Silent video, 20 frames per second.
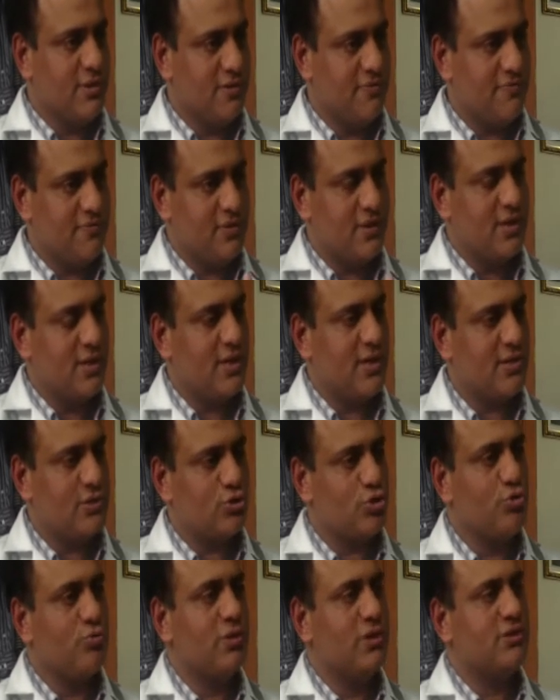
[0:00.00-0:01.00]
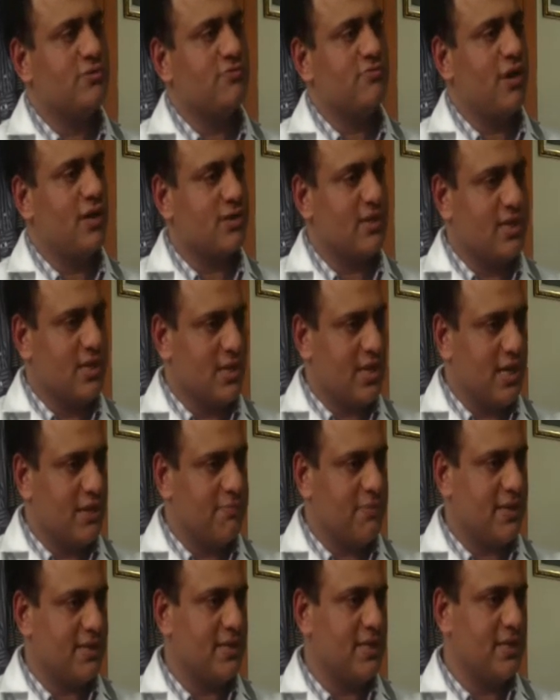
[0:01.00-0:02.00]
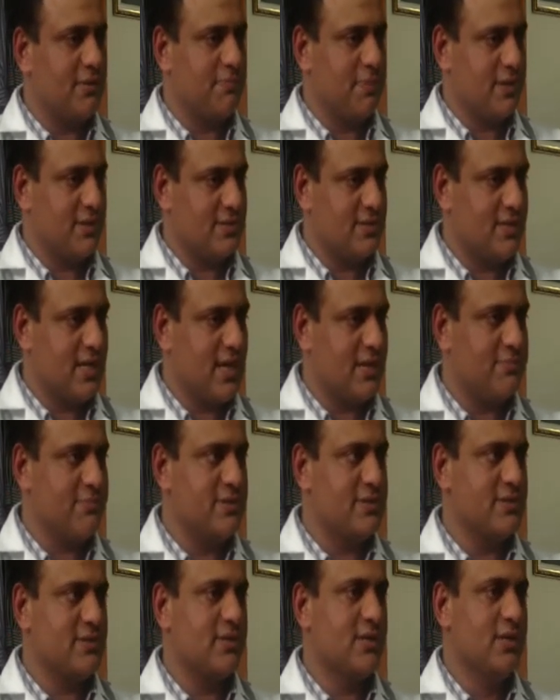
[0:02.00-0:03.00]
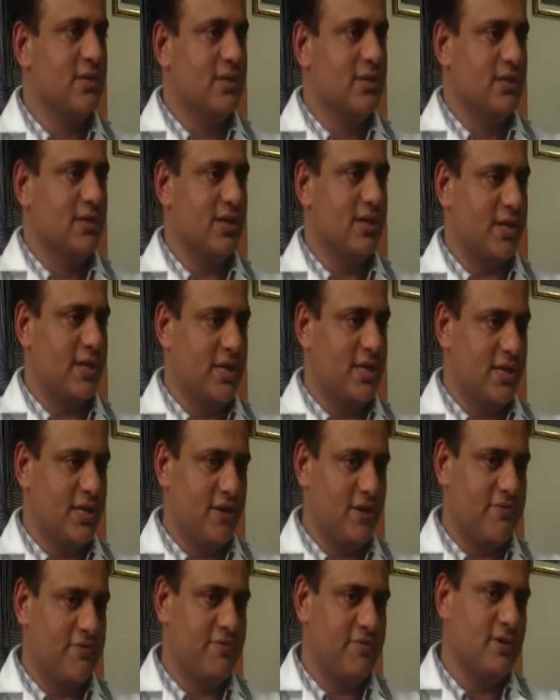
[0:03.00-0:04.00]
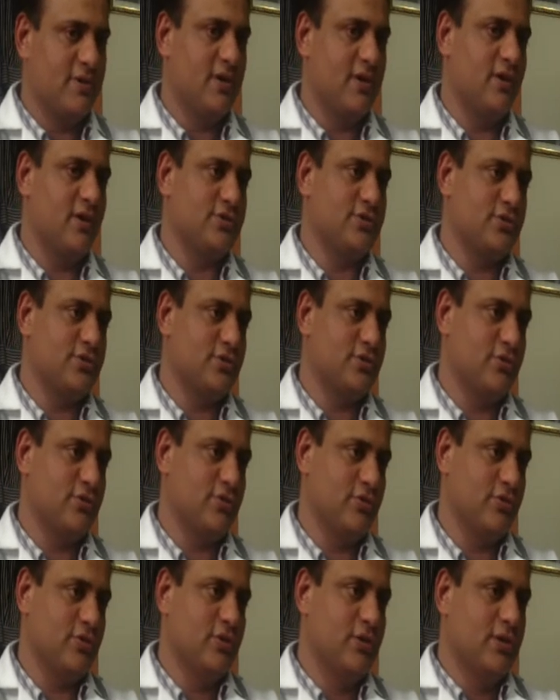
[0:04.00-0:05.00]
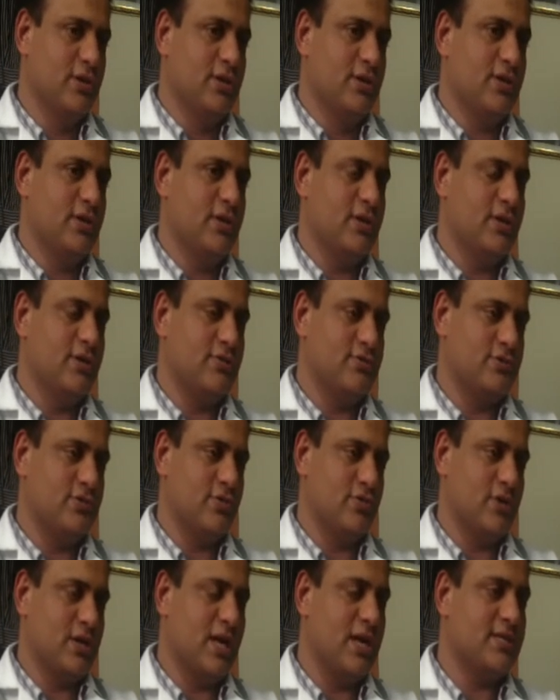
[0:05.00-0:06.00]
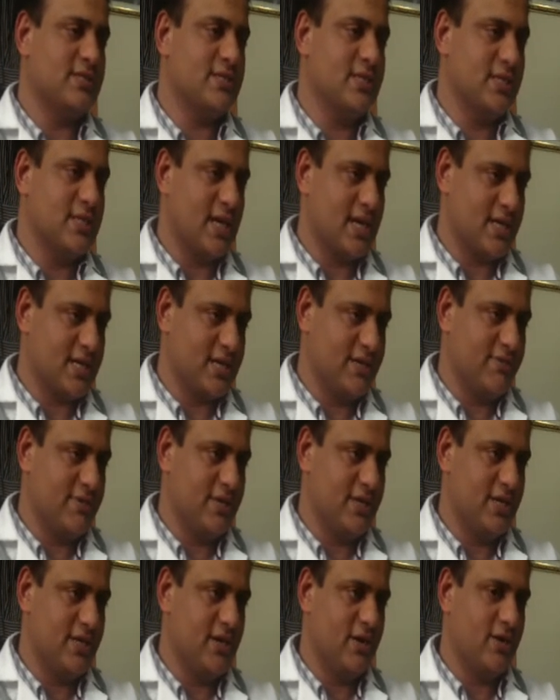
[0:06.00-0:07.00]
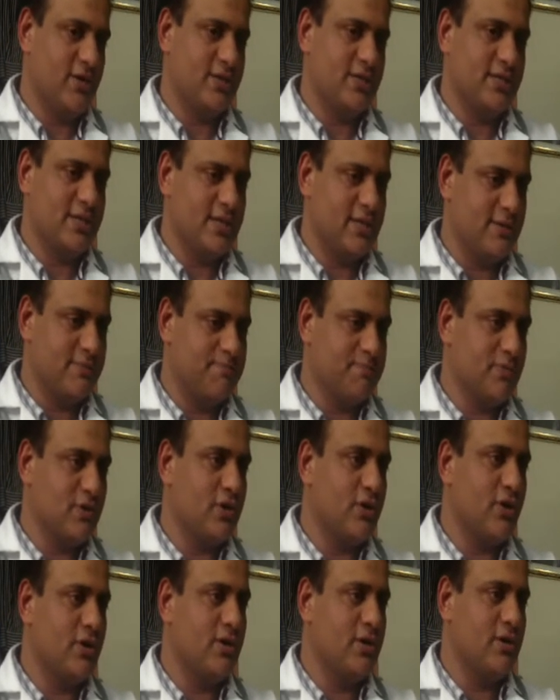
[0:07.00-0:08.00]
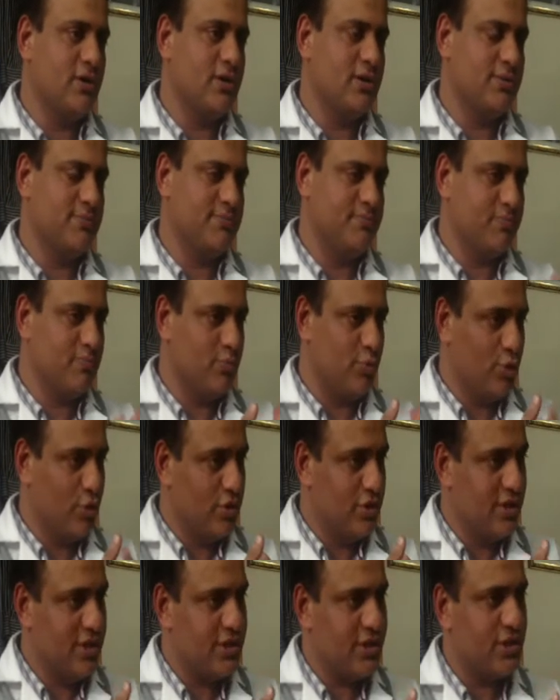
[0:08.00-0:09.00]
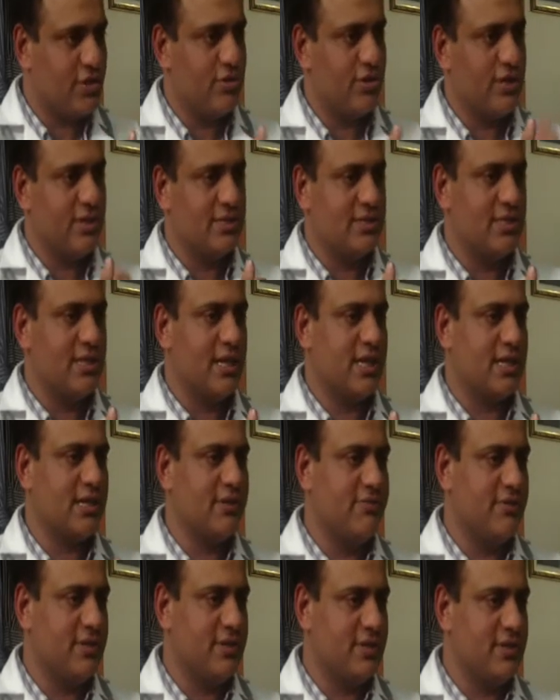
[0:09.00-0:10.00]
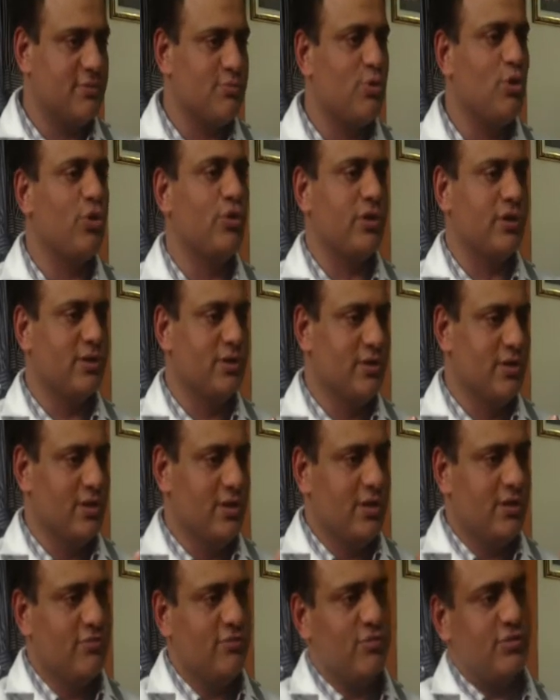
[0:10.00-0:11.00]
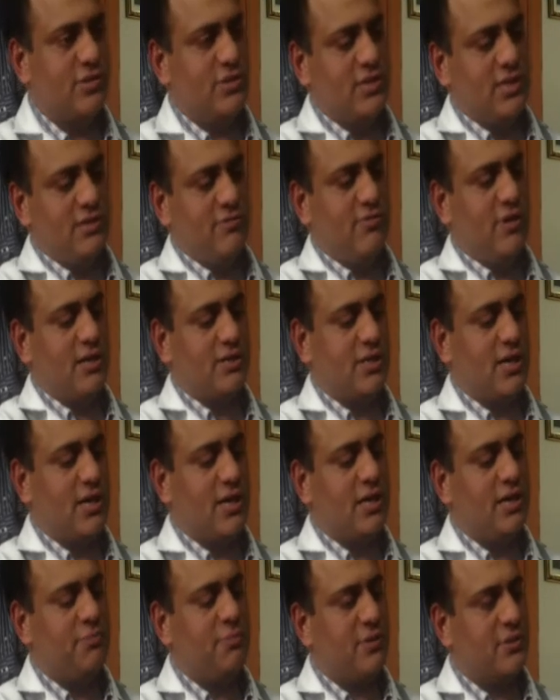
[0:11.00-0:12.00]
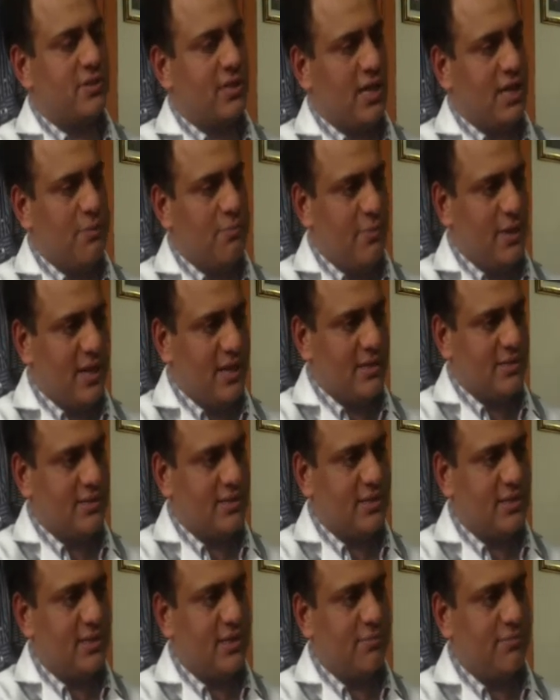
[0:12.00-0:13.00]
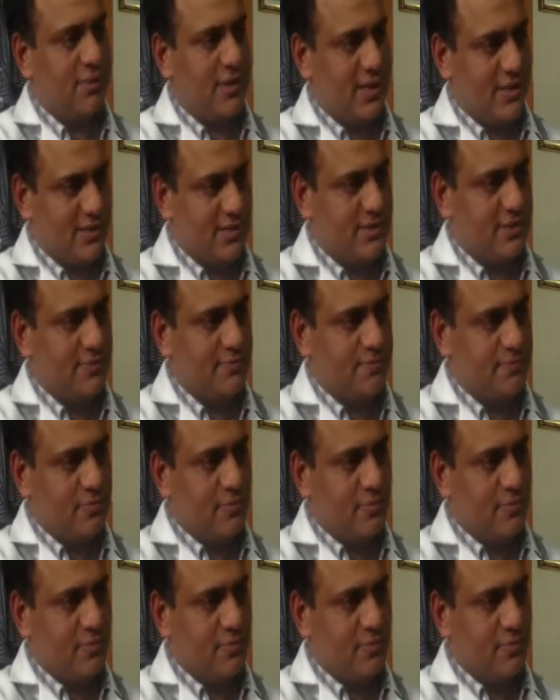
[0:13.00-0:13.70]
if there is too much vatic and pathic pulse, that means the rate of osteoclastic activity or the bone deterioration activity is more. We see vata and pitta imbalance in the pulse,